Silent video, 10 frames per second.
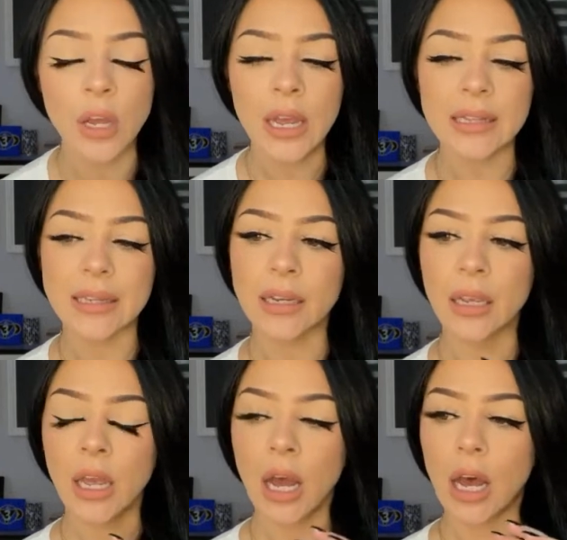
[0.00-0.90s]
it's like
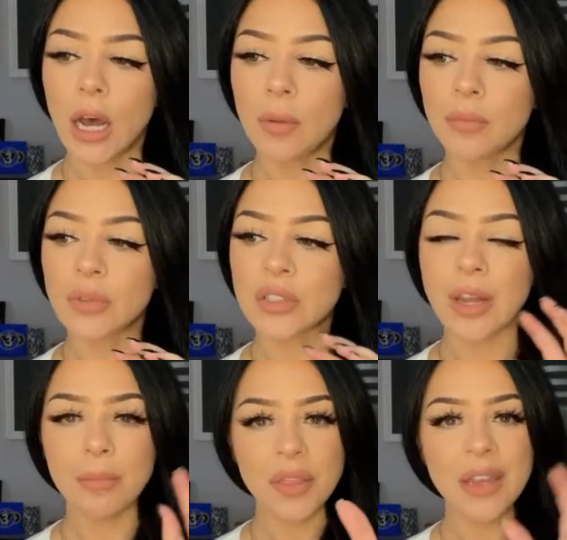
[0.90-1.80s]

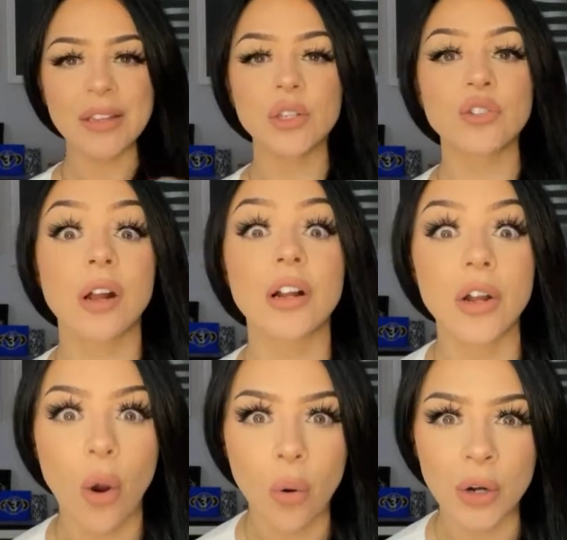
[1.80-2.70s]
something has struck a
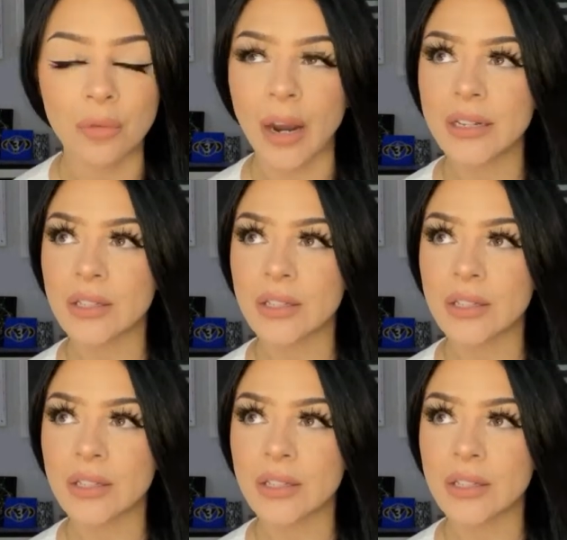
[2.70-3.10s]
chord, right?